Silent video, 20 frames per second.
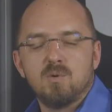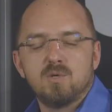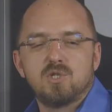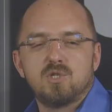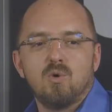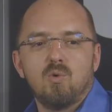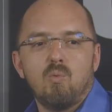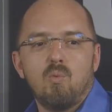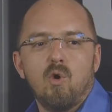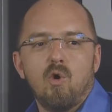That was
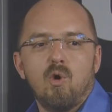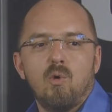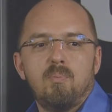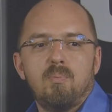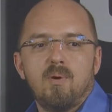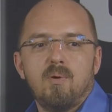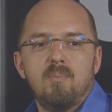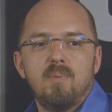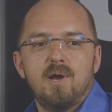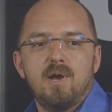the world
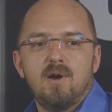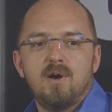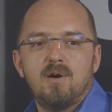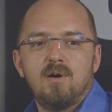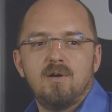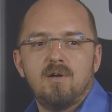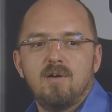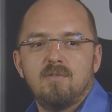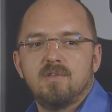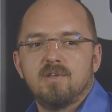
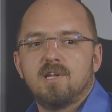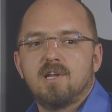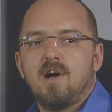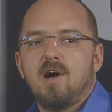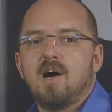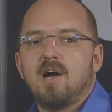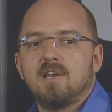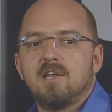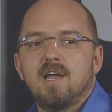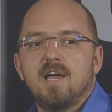premiere of the
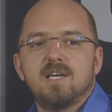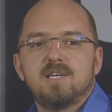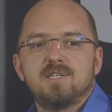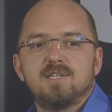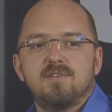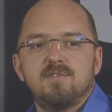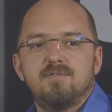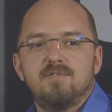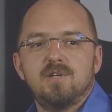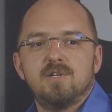
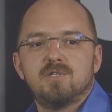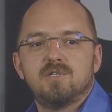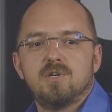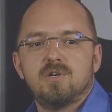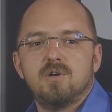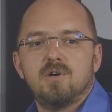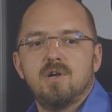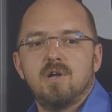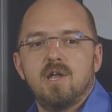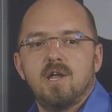CodCasting
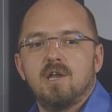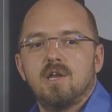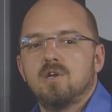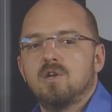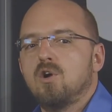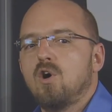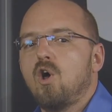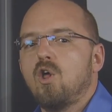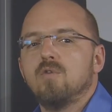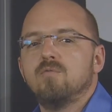feature
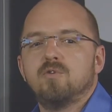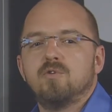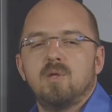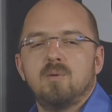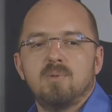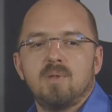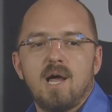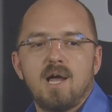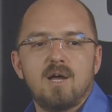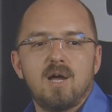in Call of
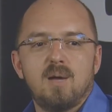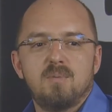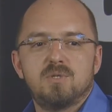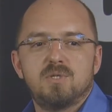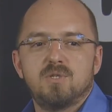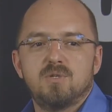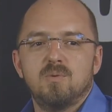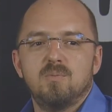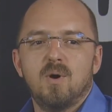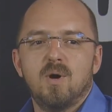Duty Black
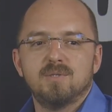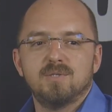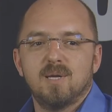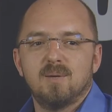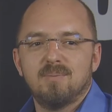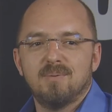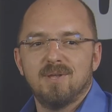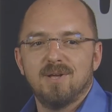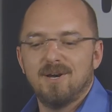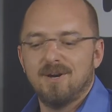Ops 2
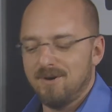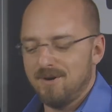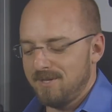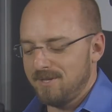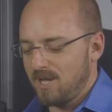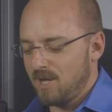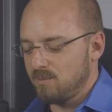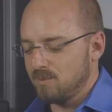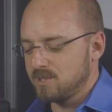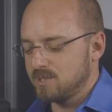multiplayer,
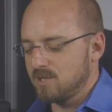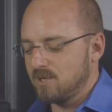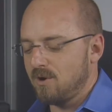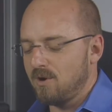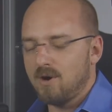and that was